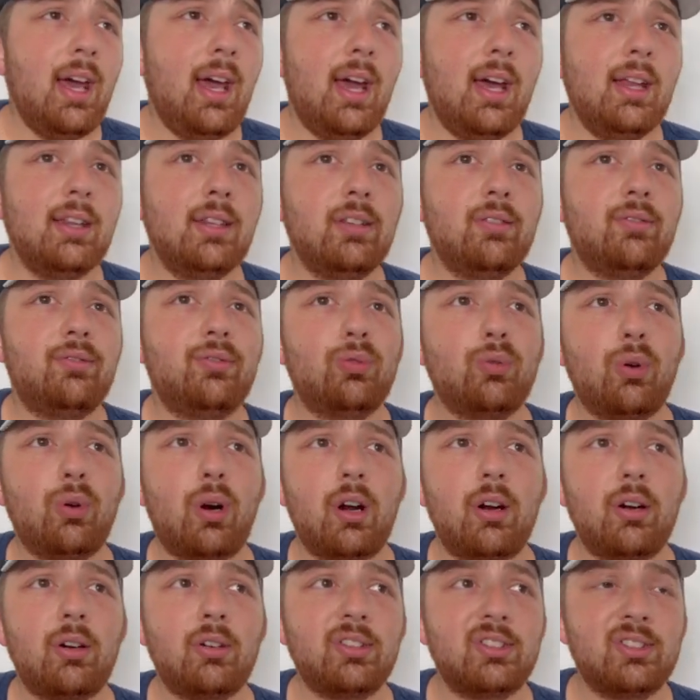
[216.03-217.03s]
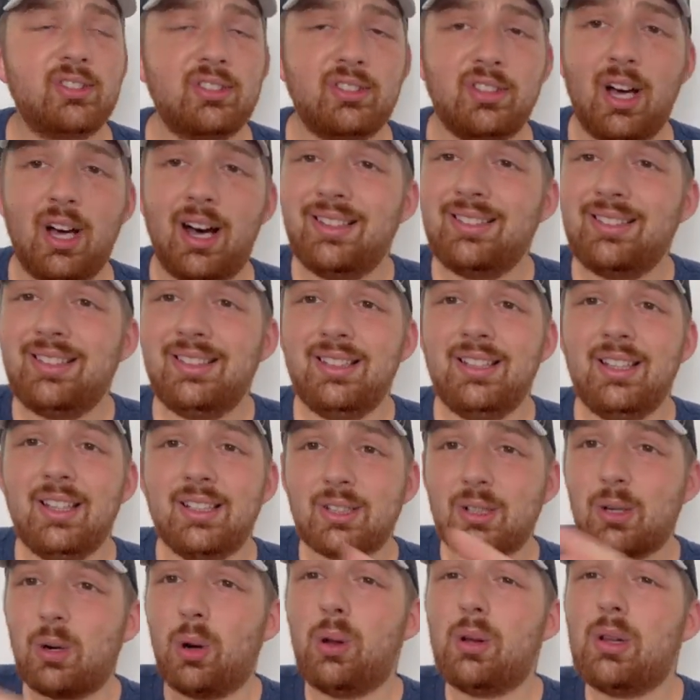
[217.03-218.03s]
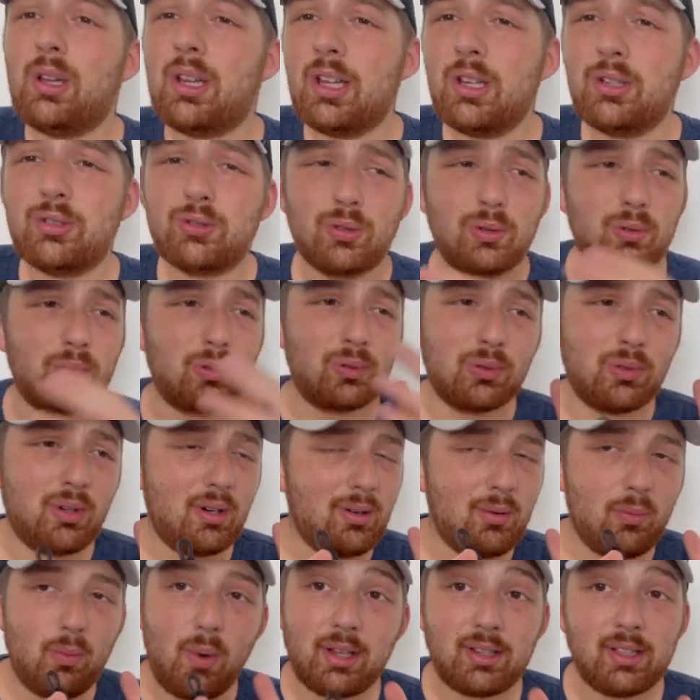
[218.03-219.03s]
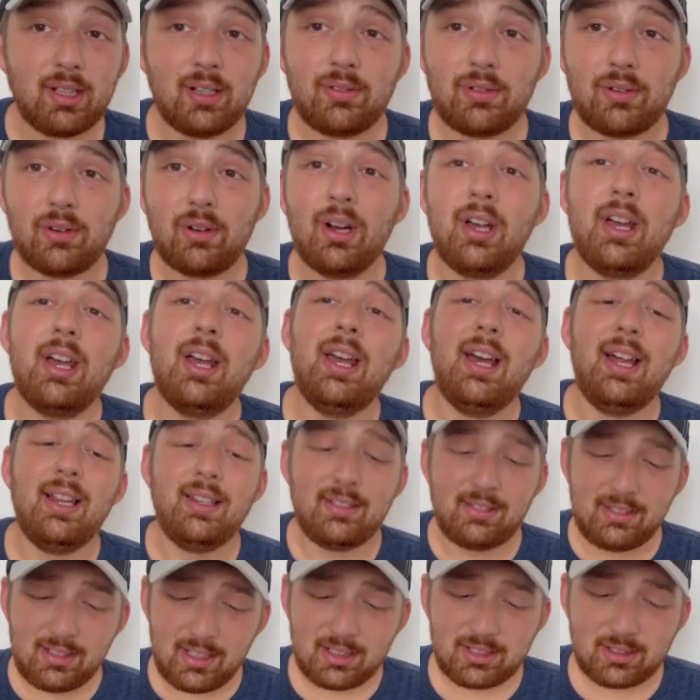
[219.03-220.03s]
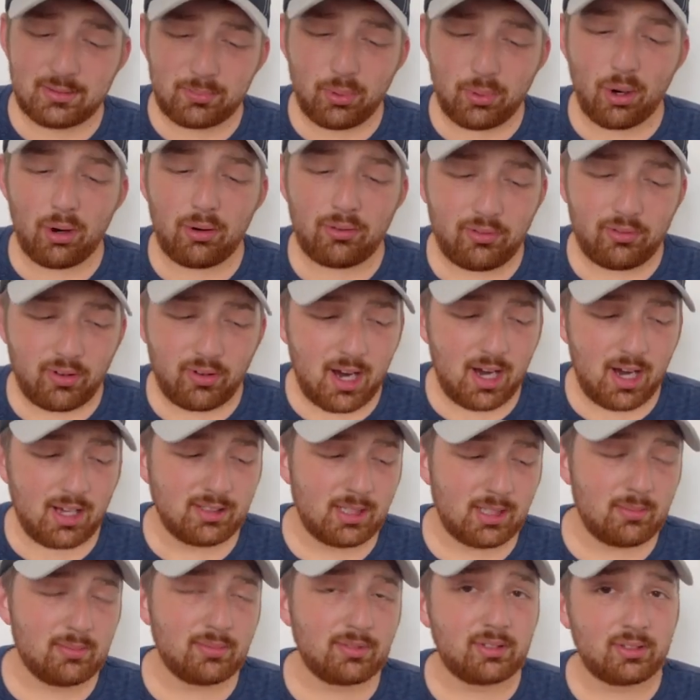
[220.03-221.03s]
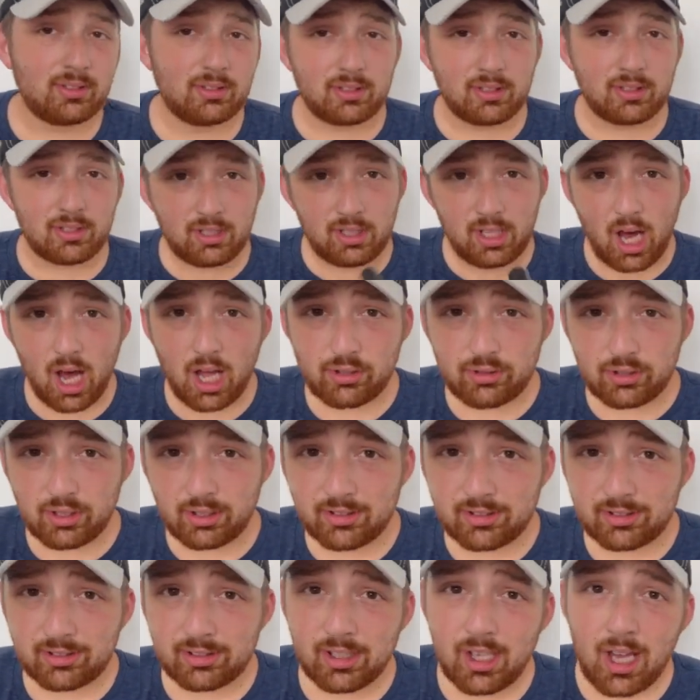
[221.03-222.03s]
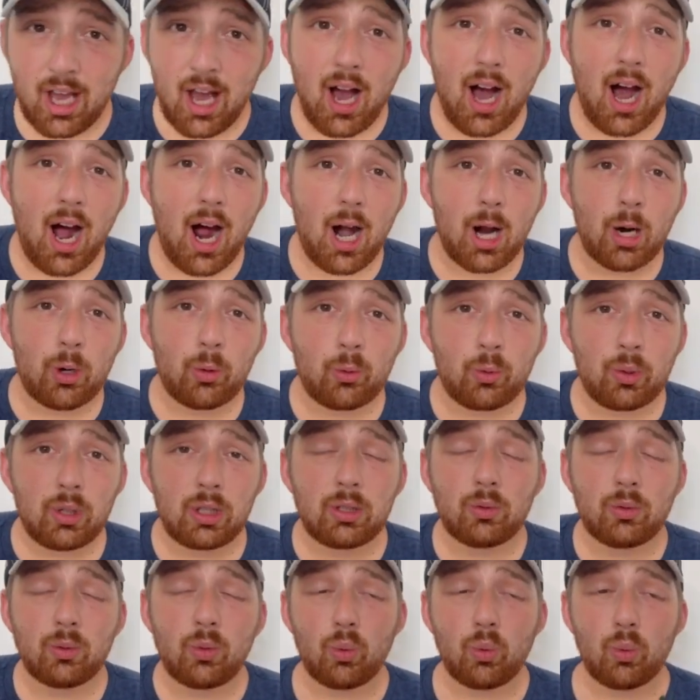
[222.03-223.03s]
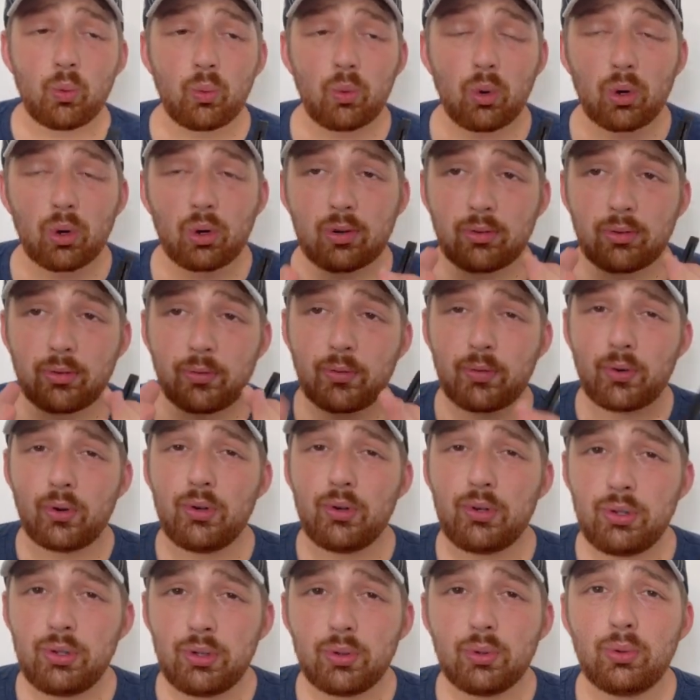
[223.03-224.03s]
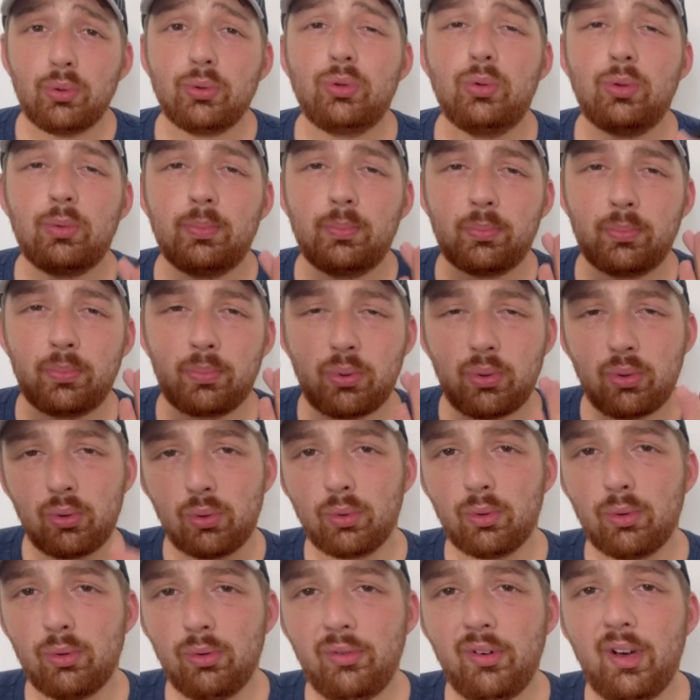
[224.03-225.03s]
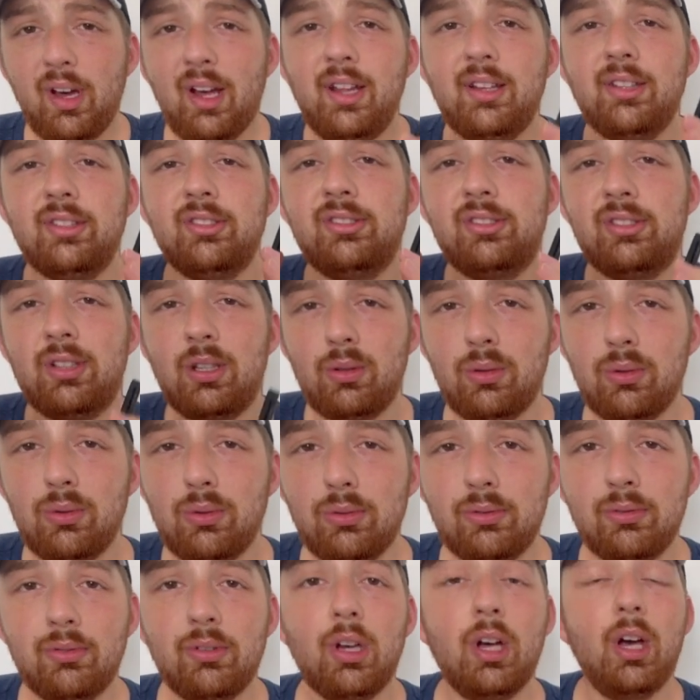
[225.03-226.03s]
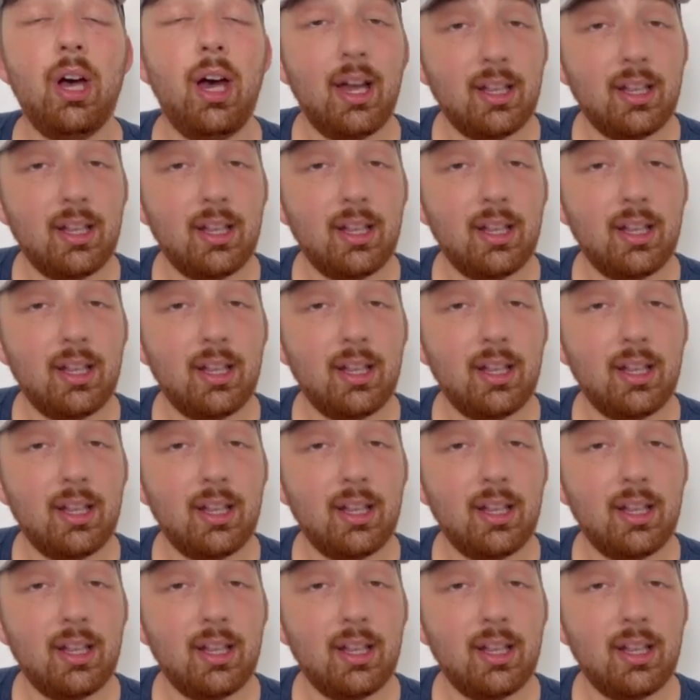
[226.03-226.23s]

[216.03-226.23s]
and if you are study at college or whatever. These both items, gadgets, will work for you to prove and solve